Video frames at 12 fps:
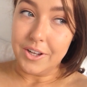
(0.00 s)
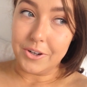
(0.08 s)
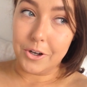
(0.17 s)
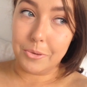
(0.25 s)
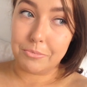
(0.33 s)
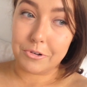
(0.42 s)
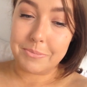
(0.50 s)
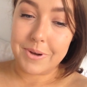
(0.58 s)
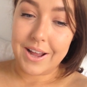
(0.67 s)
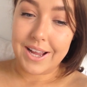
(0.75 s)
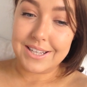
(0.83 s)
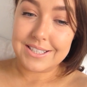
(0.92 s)

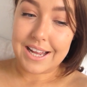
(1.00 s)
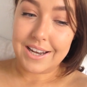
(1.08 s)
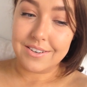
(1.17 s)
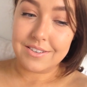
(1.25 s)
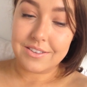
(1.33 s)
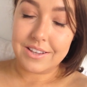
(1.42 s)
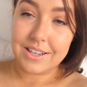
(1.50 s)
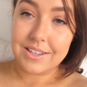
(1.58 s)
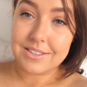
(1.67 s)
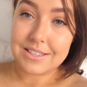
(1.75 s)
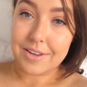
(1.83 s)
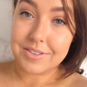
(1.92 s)
compromise and
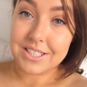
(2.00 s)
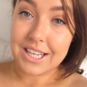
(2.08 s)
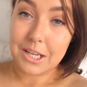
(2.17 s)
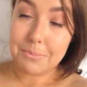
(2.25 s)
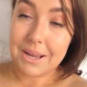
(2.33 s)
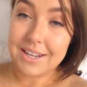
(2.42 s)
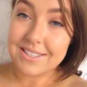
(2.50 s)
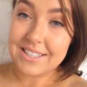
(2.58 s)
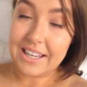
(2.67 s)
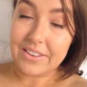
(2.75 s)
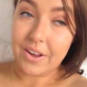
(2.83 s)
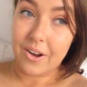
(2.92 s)
things have to take a back
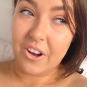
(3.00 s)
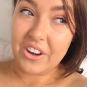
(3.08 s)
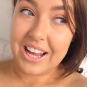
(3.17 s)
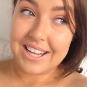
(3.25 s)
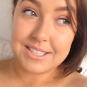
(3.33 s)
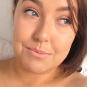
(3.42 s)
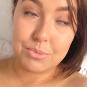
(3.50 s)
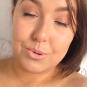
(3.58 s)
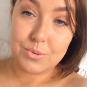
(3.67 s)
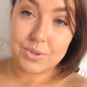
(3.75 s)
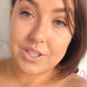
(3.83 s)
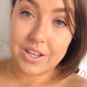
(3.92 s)
seat that aren't as
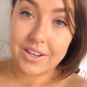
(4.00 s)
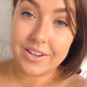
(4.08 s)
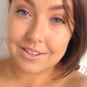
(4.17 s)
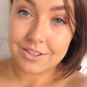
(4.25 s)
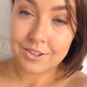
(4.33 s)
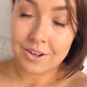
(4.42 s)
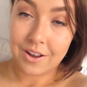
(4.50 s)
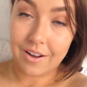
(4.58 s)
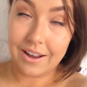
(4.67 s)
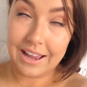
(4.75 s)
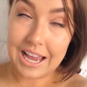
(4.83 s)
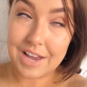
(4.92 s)
important.
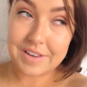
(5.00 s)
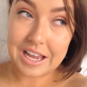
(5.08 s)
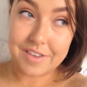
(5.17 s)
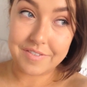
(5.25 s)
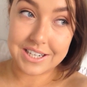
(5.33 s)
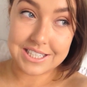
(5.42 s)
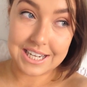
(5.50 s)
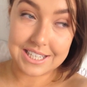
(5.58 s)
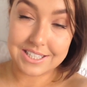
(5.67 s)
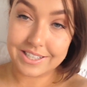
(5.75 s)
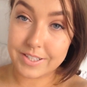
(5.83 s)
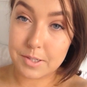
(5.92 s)
I have a
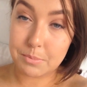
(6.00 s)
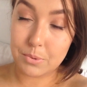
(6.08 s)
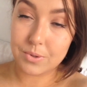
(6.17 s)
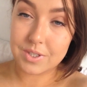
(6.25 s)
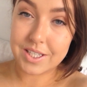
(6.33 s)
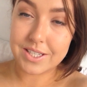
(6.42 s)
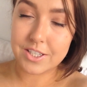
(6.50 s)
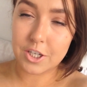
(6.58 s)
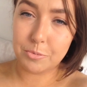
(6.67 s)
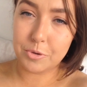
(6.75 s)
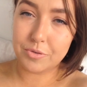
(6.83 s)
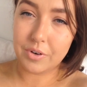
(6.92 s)
fantastic support
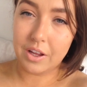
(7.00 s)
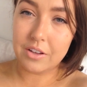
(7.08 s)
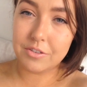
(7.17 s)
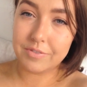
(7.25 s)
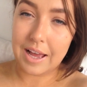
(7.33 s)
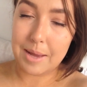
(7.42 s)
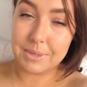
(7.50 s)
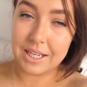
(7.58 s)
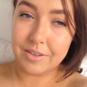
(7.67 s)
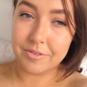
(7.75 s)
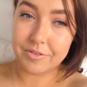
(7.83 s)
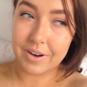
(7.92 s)
system of like
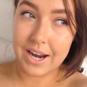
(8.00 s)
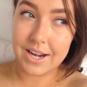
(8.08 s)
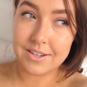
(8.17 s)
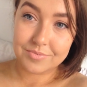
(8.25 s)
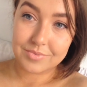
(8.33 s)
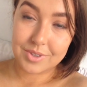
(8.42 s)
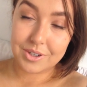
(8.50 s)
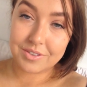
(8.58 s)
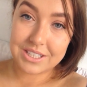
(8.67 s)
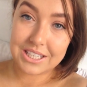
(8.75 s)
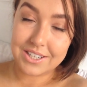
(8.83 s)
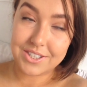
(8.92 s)
family and friends.
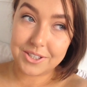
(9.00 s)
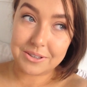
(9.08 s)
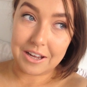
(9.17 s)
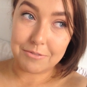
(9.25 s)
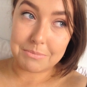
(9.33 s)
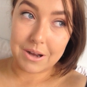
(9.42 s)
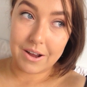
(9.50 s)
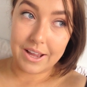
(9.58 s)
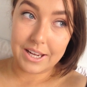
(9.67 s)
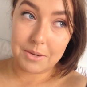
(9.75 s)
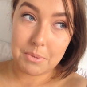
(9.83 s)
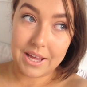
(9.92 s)
Obviously I do have
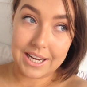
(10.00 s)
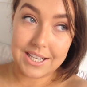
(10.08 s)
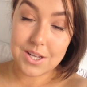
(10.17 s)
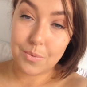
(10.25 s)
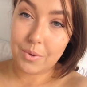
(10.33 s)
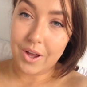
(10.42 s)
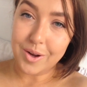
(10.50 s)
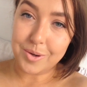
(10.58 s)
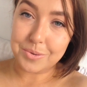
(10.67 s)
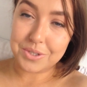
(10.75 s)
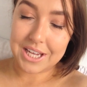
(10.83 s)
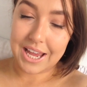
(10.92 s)
Mike, but he's at work
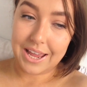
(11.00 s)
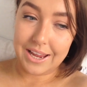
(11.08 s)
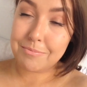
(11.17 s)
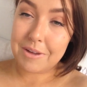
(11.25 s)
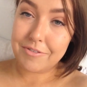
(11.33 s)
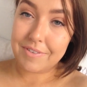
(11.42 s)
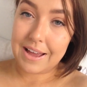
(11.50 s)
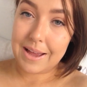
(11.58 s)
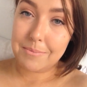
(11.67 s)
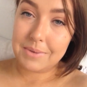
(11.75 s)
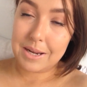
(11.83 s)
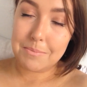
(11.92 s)
all day. My
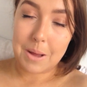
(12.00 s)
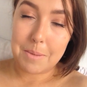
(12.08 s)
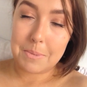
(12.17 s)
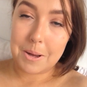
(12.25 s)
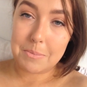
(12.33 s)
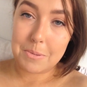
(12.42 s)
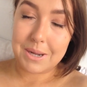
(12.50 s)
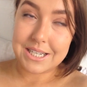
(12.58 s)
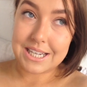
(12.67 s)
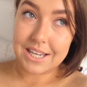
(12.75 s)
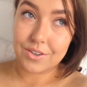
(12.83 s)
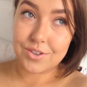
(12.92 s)
family, my mum and my
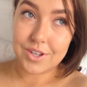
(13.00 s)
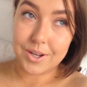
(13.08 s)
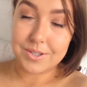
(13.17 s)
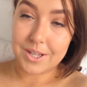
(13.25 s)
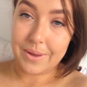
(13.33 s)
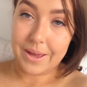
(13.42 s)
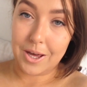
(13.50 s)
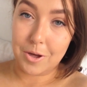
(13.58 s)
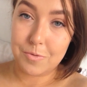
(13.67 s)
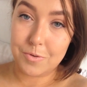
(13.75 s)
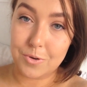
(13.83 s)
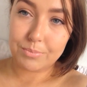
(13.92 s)
dad are so, so
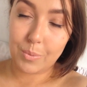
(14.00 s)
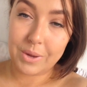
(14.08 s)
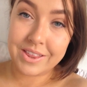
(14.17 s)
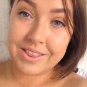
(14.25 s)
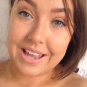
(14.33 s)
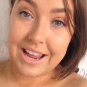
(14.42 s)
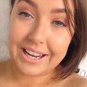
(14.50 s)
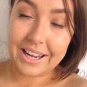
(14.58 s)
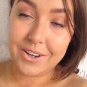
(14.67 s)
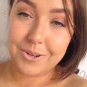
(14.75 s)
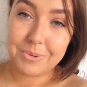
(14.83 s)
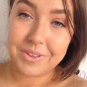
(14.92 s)
helpful. But when they're
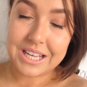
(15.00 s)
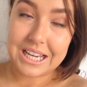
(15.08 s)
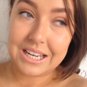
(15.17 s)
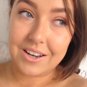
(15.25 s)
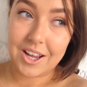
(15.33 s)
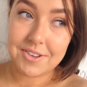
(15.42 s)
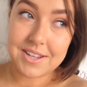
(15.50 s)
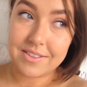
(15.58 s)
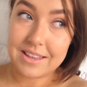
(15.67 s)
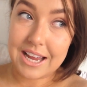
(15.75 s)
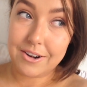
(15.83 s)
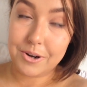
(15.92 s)
getting on with their lives
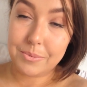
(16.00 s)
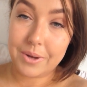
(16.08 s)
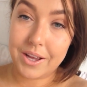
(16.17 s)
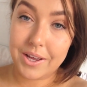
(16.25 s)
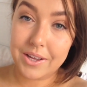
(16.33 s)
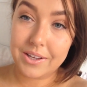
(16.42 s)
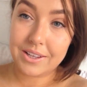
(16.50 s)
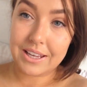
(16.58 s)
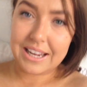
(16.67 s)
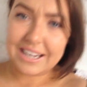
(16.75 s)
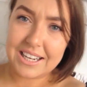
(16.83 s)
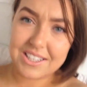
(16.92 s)
and they're at work,
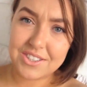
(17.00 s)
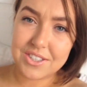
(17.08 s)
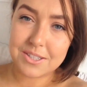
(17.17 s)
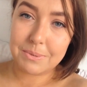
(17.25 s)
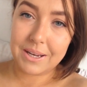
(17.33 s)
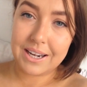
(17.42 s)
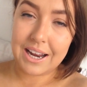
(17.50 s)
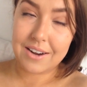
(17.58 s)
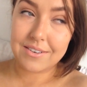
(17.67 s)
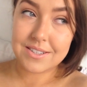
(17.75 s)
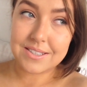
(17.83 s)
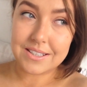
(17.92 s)
it is just me and
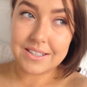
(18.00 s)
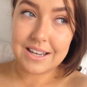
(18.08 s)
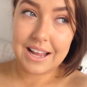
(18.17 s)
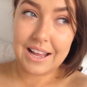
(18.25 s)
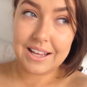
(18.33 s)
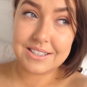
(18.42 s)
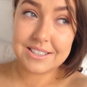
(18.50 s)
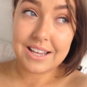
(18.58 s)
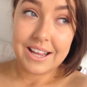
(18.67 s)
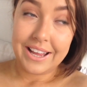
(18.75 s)
Harrison and